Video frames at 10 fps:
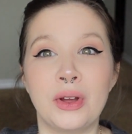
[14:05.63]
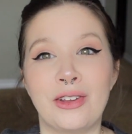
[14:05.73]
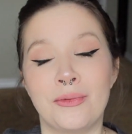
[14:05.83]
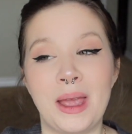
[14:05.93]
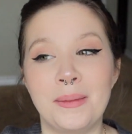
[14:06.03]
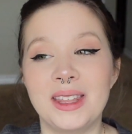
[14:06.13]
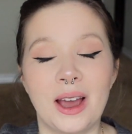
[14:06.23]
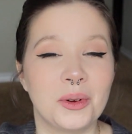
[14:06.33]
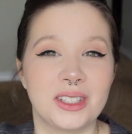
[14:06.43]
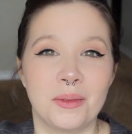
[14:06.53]
if maybe
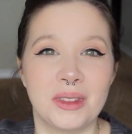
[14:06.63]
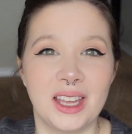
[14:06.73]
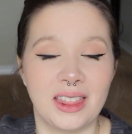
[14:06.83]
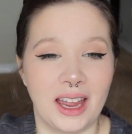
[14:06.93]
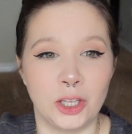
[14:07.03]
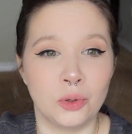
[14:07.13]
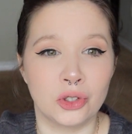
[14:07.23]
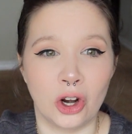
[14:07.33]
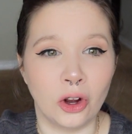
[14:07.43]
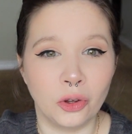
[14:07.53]
that was something that you
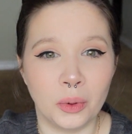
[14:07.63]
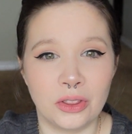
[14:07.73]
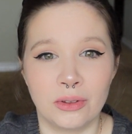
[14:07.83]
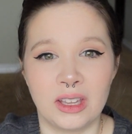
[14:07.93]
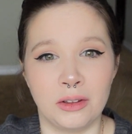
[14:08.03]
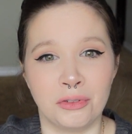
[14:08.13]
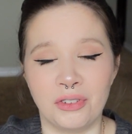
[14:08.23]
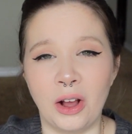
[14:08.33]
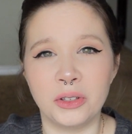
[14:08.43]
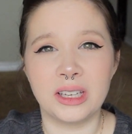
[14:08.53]
struggled with or that you
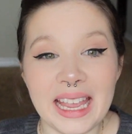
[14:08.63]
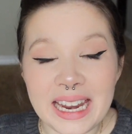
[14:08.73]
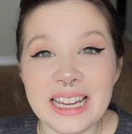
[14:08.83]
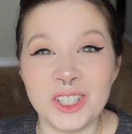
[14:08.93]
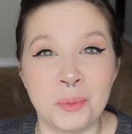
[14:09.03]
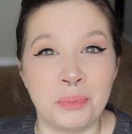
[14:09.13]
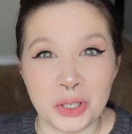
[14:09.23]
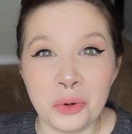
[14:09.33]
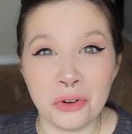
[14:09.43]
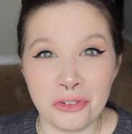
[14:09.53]
felt it is
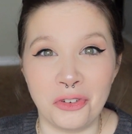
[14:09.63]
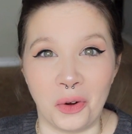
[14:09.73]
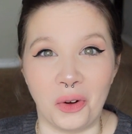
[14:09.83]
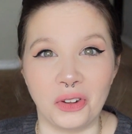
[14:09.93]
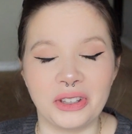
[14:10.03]
beautiful.